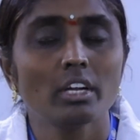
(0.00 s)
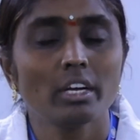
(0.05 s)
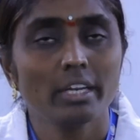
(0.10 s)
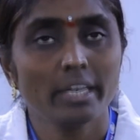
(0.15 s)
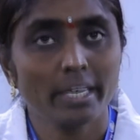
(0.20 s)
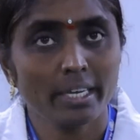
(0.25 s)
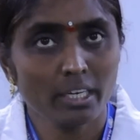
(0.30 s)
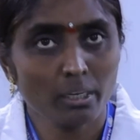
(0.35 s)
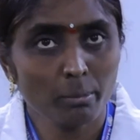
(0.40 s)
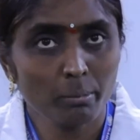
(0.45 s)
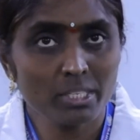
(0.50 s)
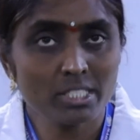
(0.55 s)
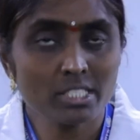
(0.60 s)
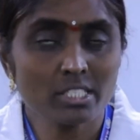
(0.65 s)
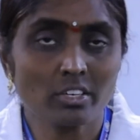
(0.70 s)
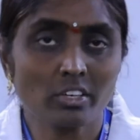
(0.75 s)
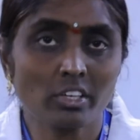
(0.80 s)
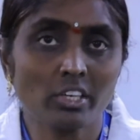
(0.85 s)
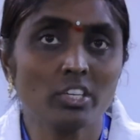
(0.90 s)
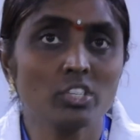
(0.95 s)
database
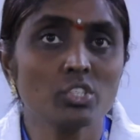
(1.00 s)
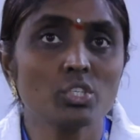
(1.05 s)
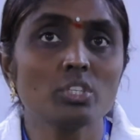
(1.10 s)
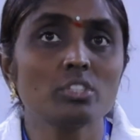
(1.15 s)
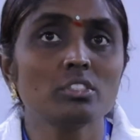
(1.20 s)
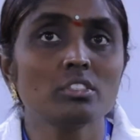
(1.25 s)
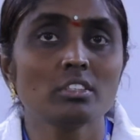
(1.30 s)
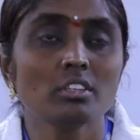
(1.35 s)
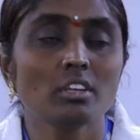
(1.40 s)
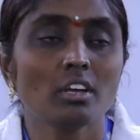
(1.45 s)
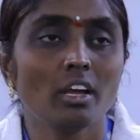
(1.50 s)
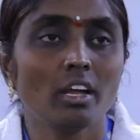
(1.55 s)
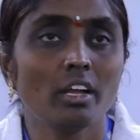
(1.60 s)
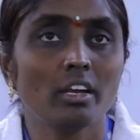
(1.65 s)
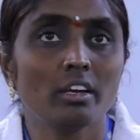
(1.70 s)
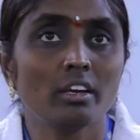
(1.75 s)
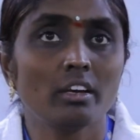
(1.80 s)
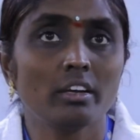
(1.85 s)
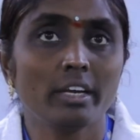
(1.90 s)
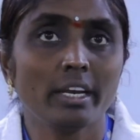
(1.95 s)
creation,
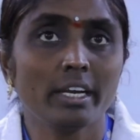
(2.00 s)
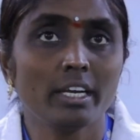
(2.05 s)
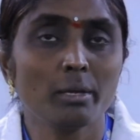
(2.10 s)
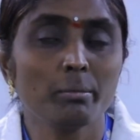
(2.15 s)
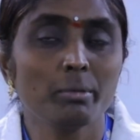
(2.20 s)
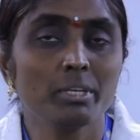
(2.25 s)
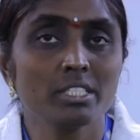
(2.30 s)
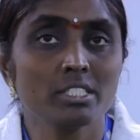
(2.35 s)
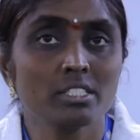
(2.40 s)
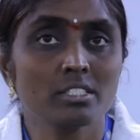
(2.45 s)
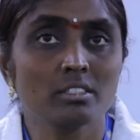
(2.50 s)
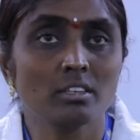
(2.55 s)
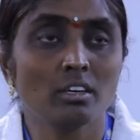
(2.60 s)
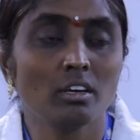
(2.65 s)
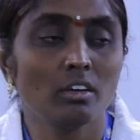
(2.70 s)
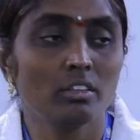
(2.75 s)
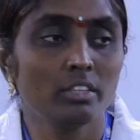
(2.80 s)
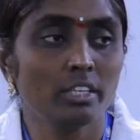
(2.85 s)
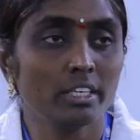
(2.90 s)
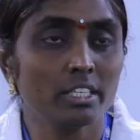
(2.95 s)
database
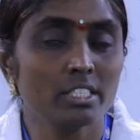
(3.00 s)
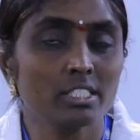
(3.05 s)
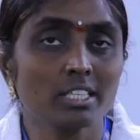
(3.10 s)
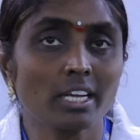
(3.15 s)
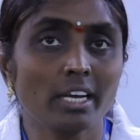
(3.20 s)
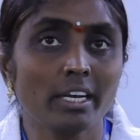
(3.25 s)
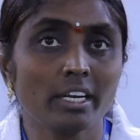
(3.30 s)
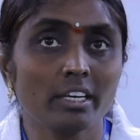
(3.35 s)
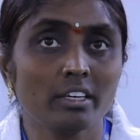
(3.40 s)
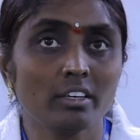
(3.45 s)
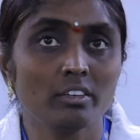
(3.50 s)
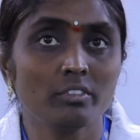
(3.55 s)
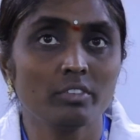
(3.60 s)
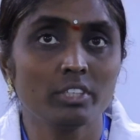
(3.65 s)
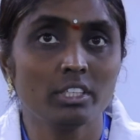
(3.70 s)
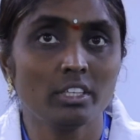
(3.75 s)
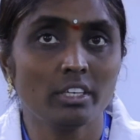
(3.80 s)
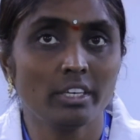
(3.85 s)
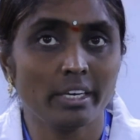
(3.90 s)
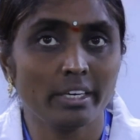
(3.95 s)
that is connected
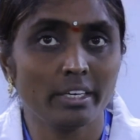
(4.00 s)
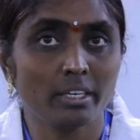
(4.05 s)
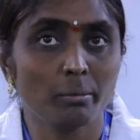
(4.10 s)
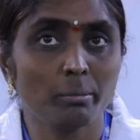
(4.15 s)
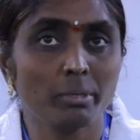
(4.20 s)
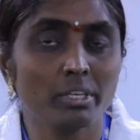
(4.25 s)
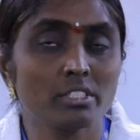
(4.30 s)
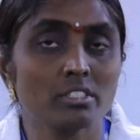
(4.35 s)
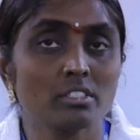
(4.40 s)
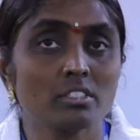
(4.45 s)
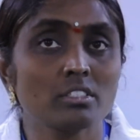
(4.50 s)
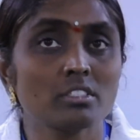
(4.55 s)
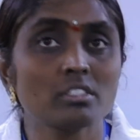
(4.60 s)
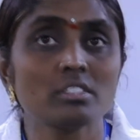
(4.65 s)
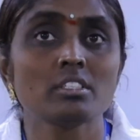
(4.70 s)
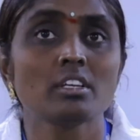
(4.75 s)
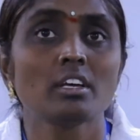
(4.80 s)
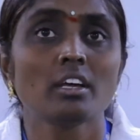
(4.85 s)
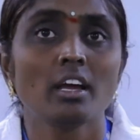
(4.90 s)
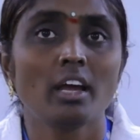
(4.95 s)
with the
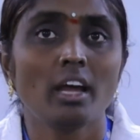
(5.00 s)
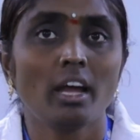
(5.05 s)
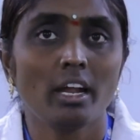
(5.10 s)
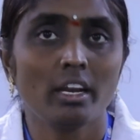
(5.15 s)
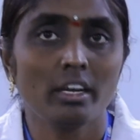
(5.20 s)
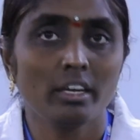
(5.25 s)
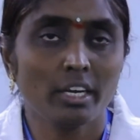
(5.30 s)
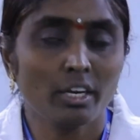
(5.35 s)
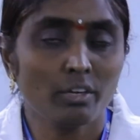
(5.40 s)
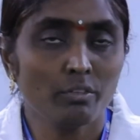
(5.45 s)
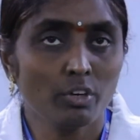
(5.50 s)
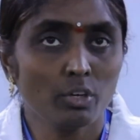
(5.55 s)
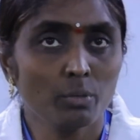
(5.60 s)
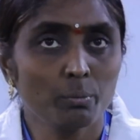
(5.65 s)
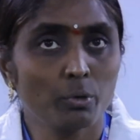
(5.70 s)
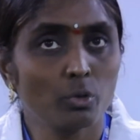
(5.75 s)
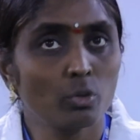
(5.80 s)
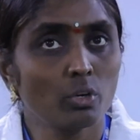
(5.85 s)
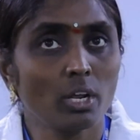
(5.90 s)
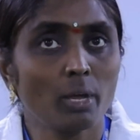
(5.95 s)
databases, and
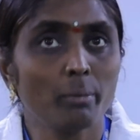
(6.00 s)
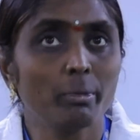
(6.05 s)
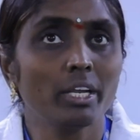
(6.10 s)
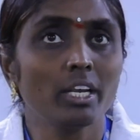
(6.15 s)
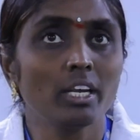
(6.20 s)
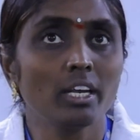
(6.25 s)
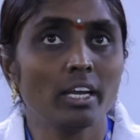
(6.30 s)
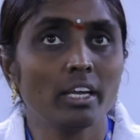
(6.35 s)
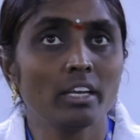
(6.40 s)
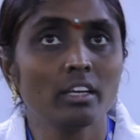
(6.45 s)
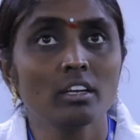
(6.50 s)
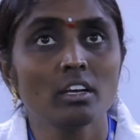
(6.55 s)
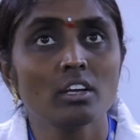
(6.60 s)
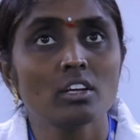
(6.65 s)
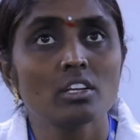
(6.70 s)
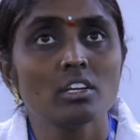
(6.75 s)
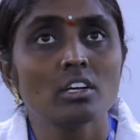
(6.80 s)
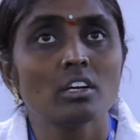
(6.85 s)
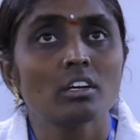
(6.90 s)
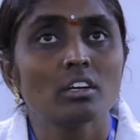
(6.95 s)
network programming line.
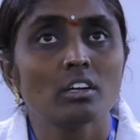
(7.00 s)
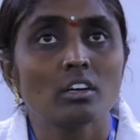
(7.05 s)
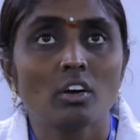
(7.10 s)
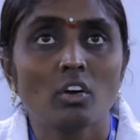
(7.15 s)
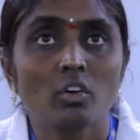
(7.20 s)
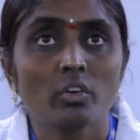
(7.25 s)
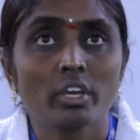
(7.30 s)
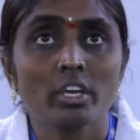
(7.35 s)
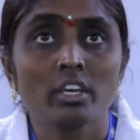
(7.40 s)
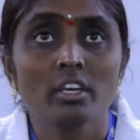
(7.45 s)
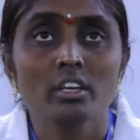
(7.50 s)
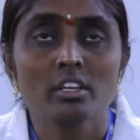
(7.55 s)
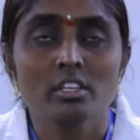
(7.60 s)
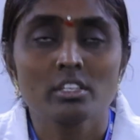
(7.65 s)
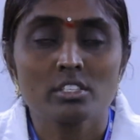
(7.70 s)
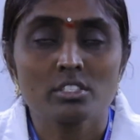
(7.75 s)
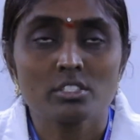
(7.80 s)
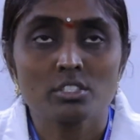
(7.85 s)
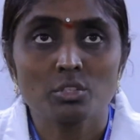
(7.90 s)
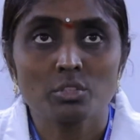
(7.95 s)
Okay,
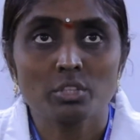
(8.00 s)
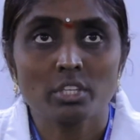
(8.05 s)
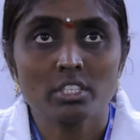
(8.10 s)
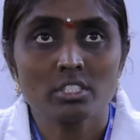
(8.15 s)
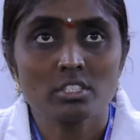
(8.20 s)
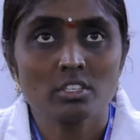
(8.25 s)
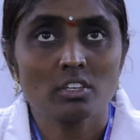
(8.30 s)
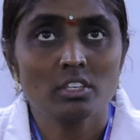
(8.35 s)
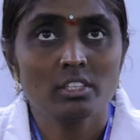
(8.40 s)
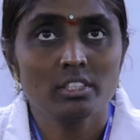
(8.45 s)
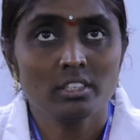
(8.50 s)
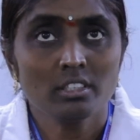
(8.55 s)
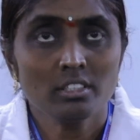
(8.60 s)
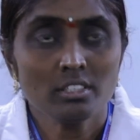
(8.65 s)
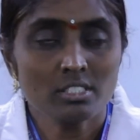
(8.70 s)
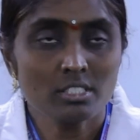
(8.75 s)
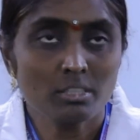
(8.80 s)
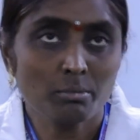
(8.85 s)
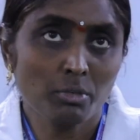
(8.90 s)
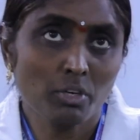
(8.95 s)
so these are the
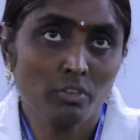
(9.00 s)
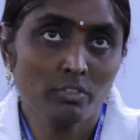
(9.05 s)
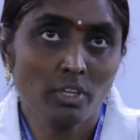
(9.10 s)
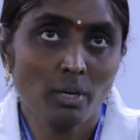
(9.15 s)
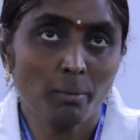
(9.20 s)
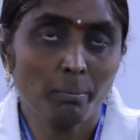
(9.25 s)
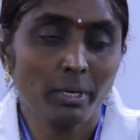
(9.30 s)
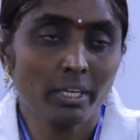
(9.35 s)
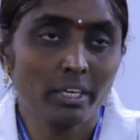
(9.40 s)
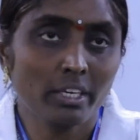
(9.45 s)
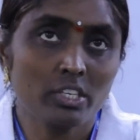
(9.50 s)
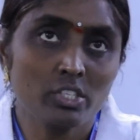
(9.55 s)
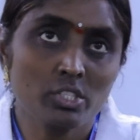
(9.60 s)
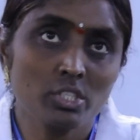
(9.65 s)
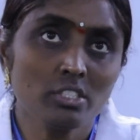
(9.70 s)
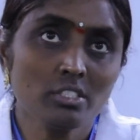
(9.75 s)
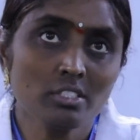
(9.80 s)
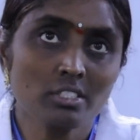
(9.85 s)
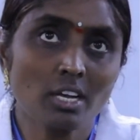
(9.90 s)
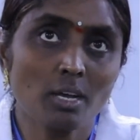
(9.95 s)
some of the
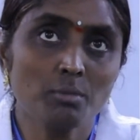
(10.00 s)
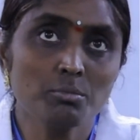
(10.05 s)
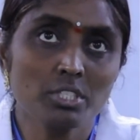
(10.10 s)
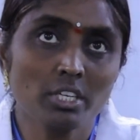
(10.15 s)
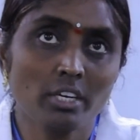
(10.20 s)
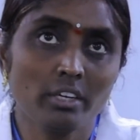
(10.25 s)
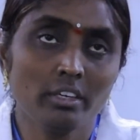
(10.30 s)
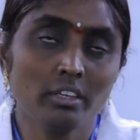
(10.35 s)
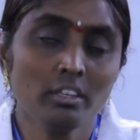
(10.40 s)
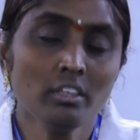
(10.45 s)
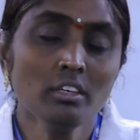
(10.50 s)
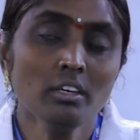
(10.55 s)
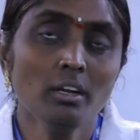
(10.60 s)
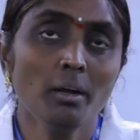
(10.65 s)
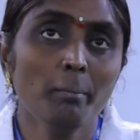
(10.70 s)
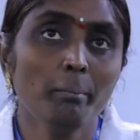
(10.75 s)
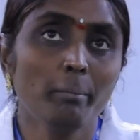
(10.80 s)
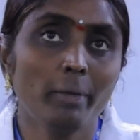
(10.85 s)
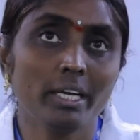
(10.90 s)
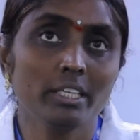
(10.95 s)
applications comes under
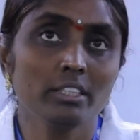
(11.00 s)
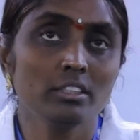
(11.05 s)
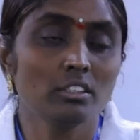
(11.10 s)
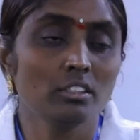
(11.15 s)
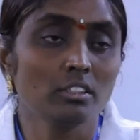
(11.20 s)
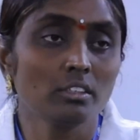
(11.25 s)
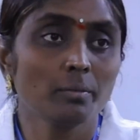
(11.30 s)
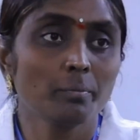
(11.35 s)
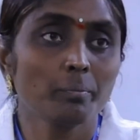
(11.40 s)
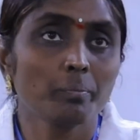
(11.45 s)
Python.